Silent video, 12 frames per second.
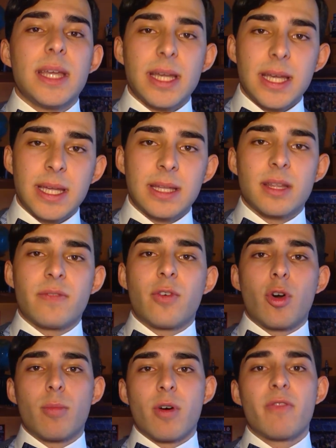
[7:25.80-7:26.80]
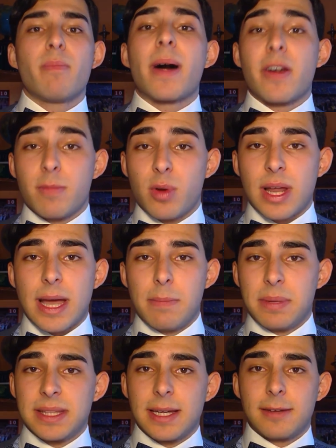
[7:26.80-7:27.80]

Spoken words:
in the form of variable capital.